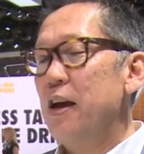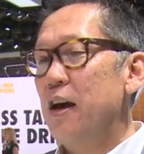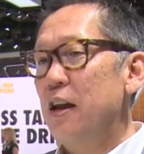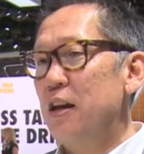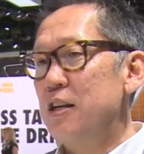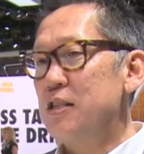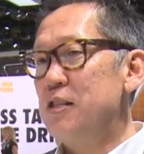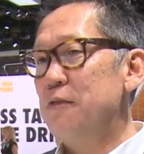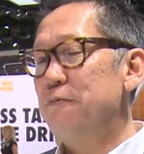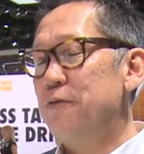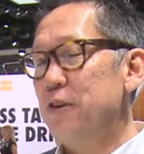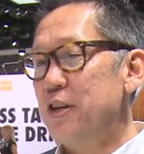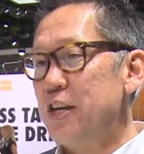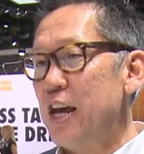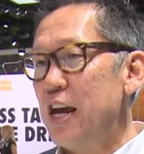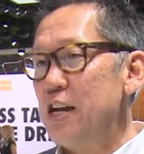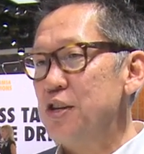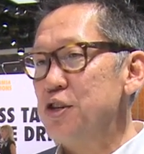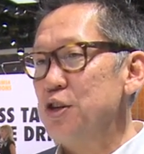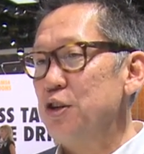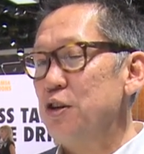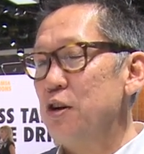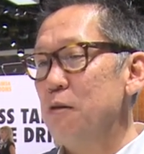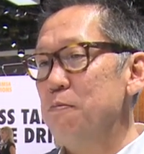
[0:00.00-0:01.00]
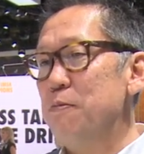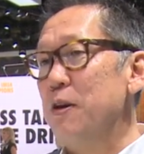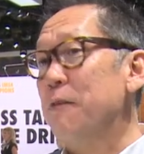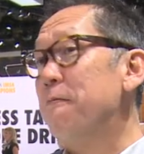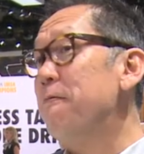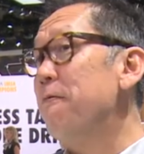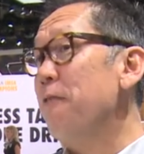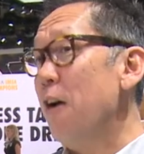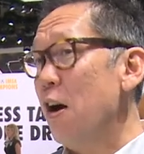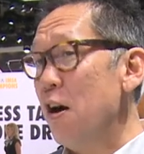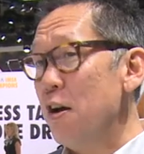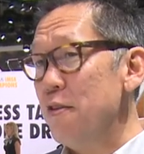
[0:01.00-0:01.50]
electrification could be
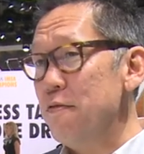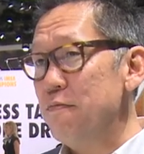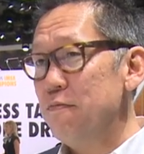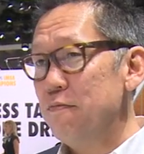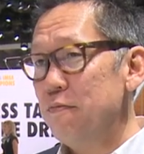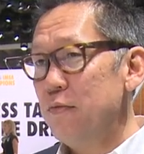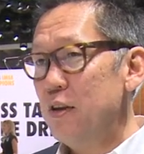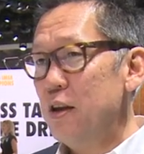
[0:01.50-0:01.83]
fun.